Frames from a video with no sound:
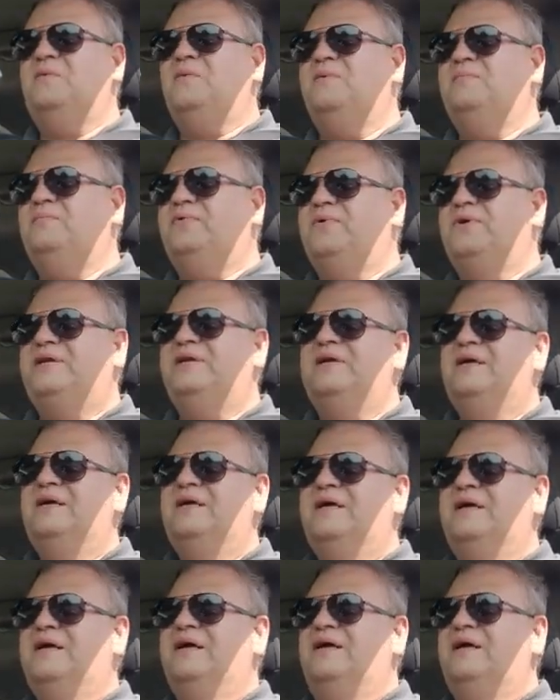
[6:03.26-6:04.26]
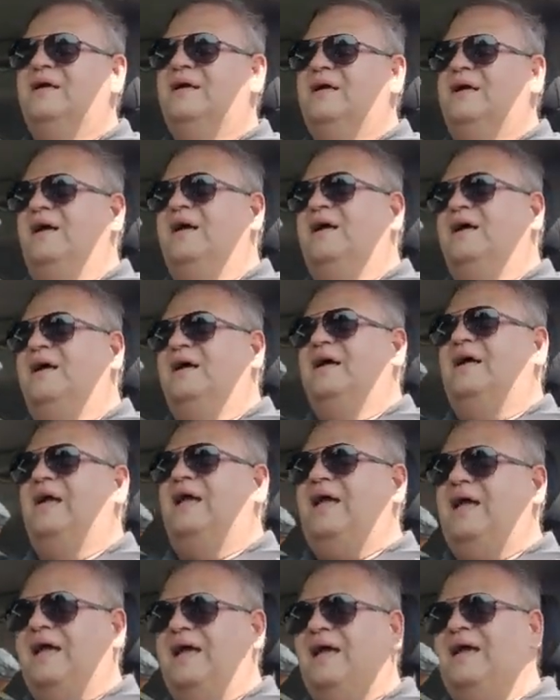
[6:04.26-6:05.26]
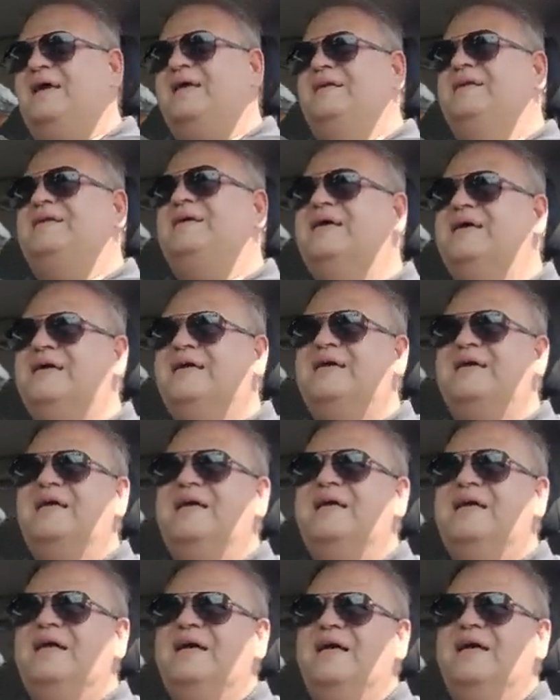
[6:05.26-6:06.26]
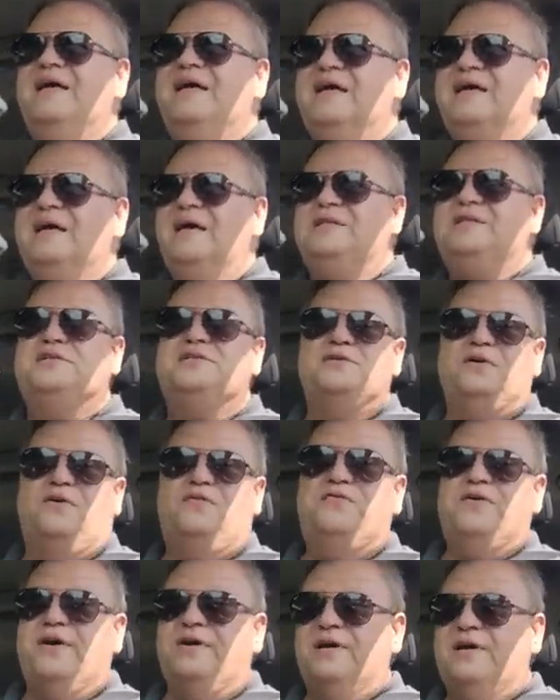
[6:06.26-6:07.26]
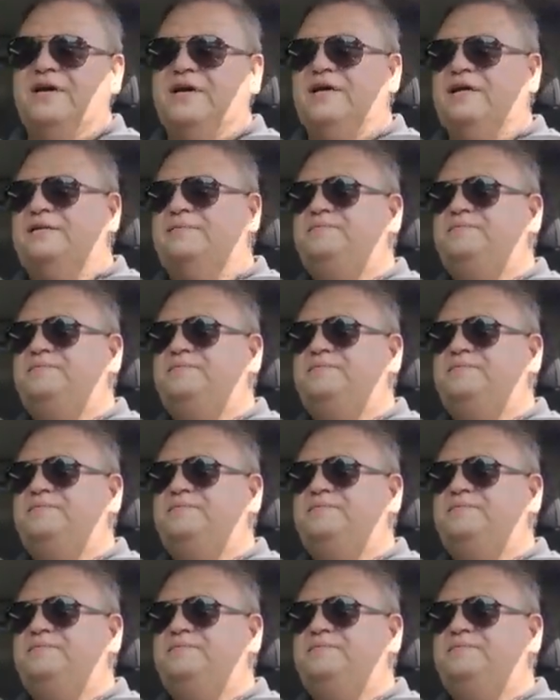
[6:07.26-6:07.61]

one point. And this is all Fahrenheit.